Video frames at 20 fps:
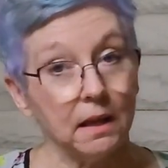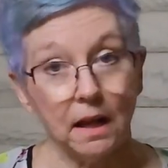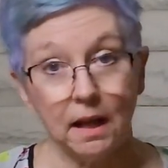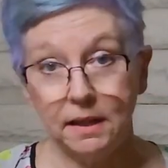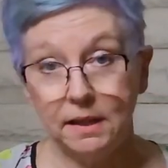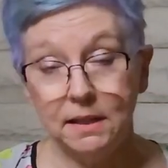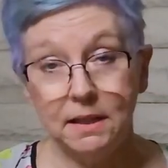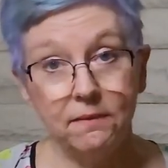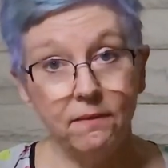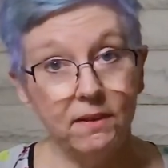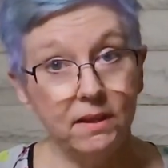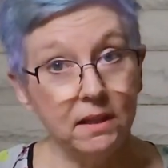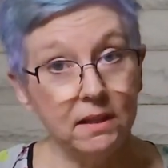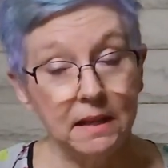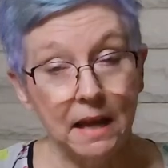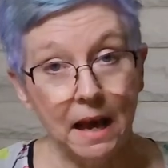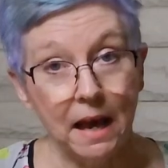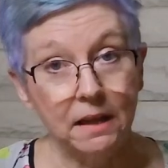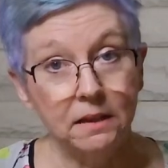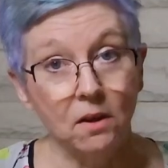Not even
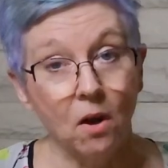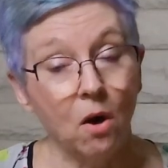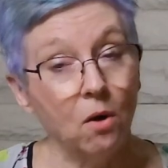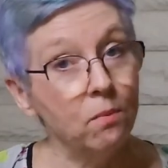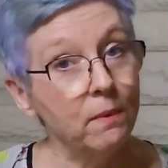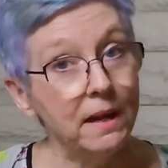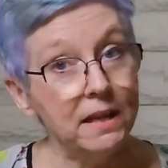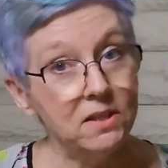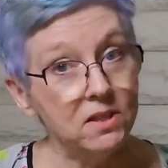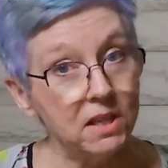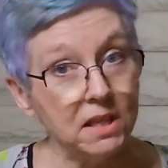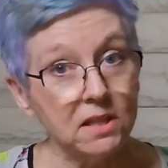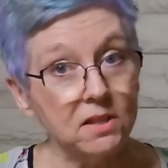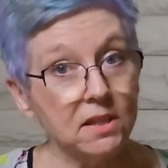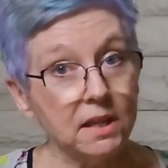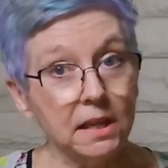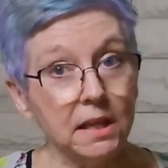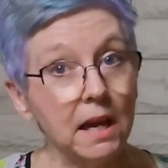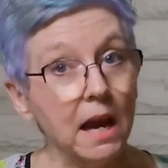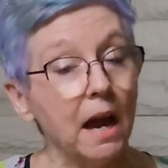not always
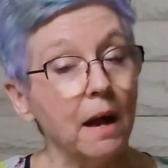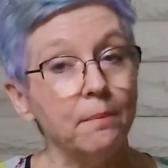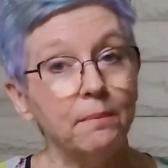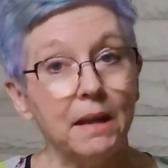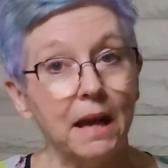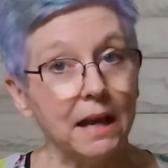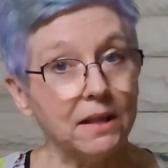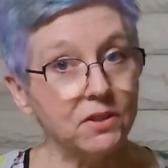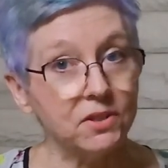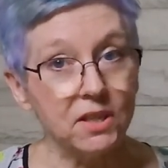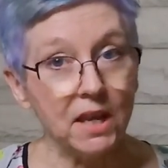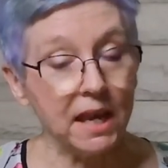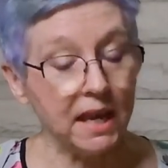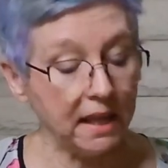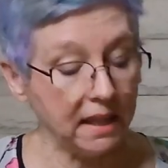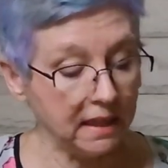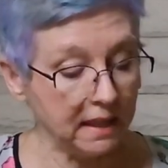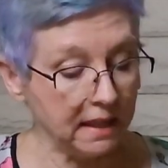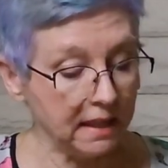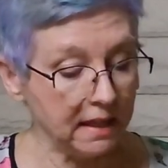easy. I'm not
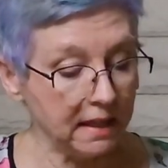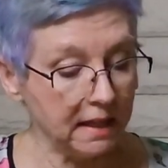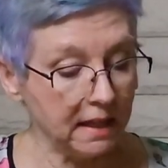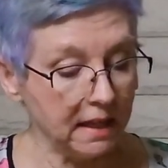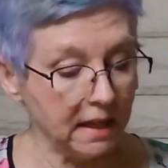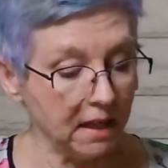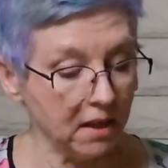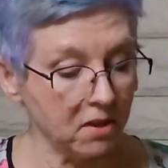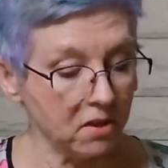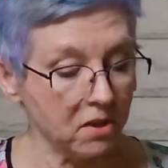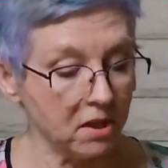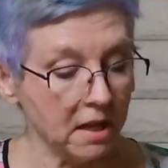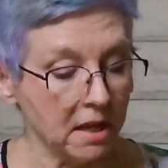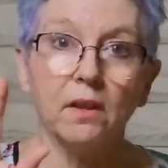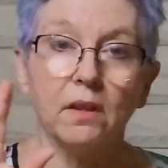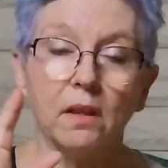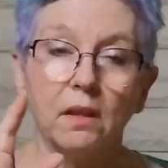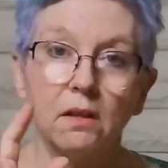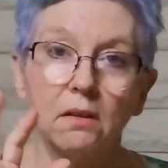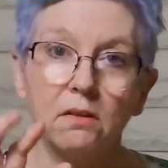saying that it is.
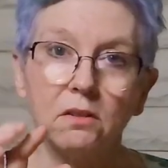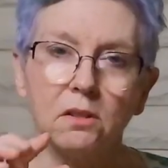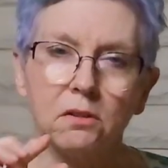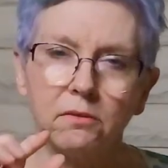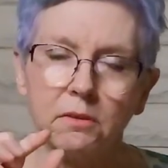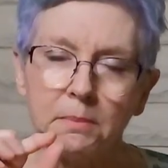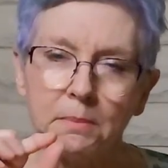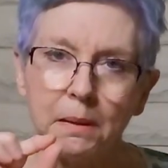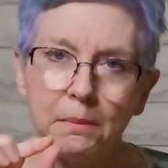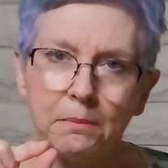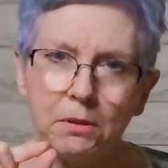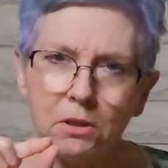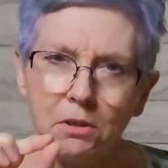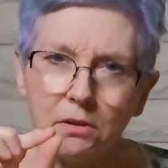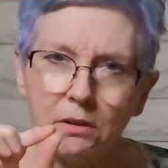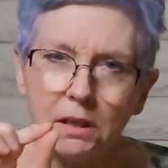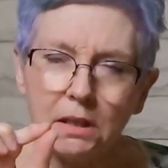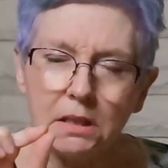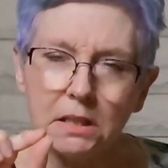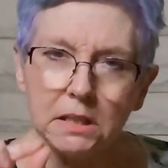To remember
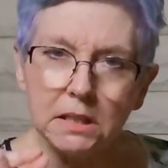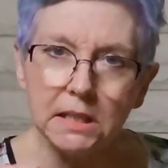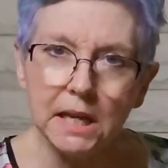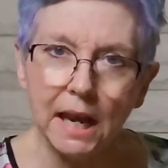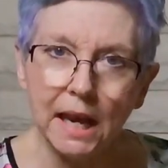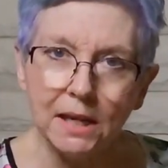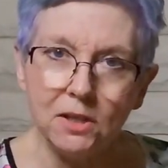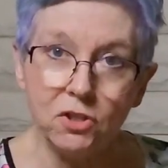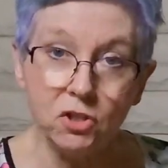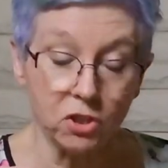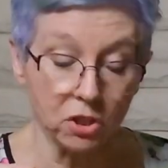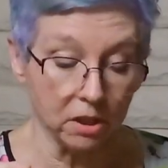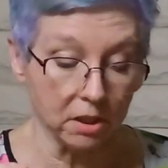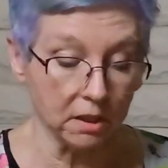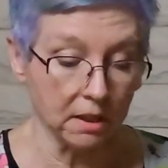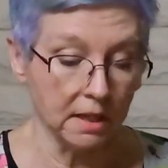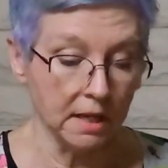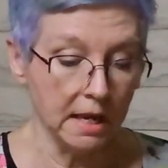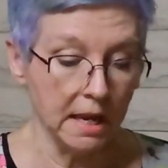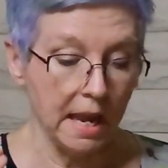your
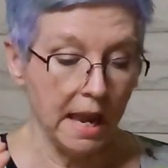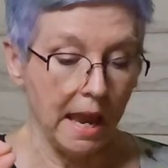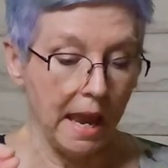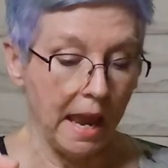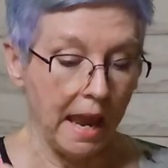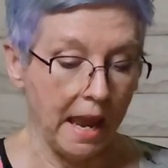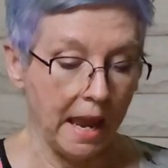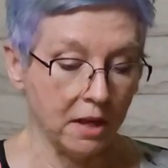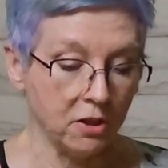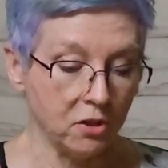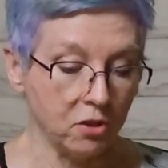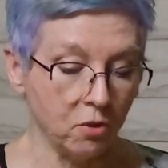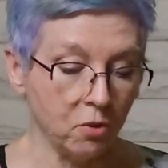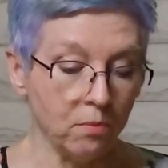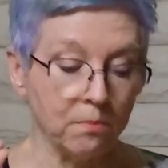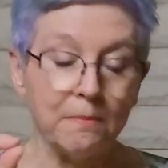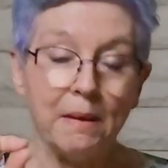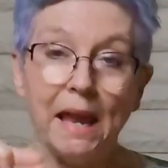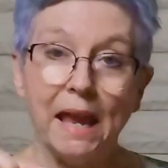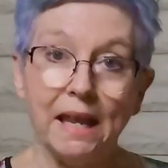intention and
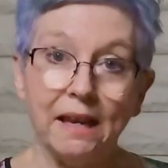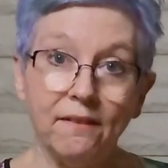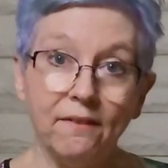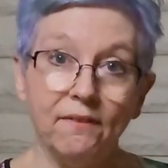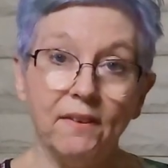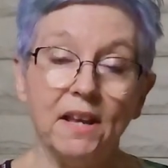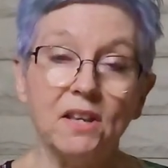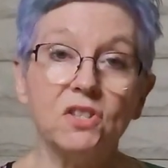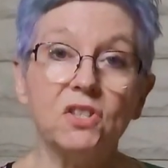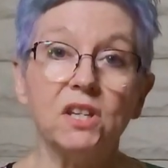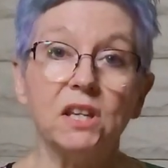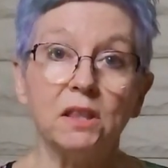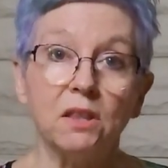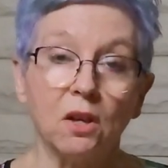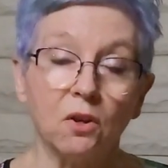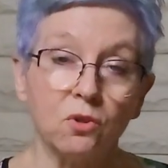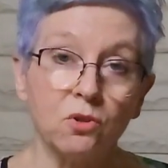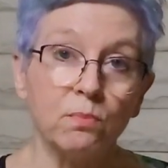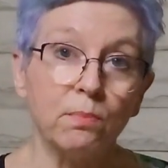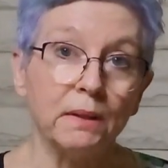you're manifesting
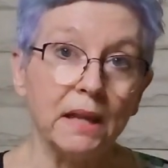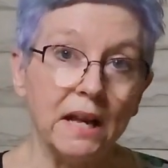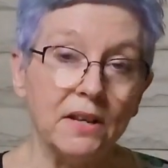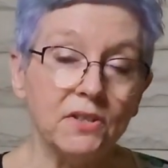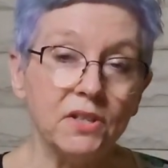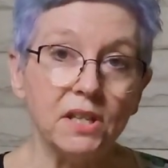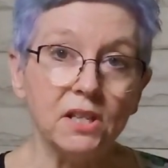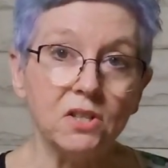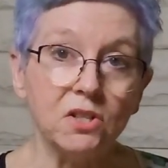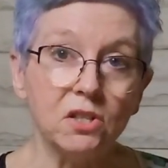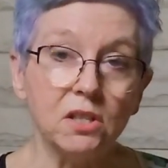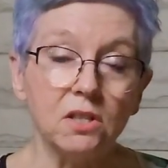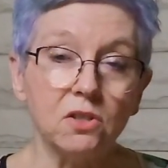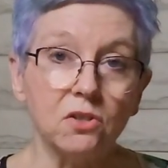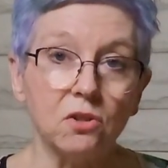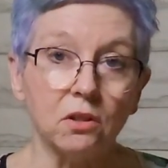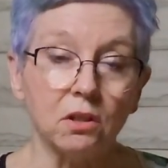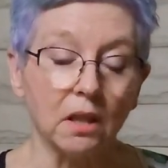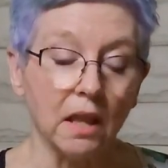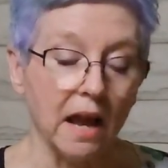those blessings in your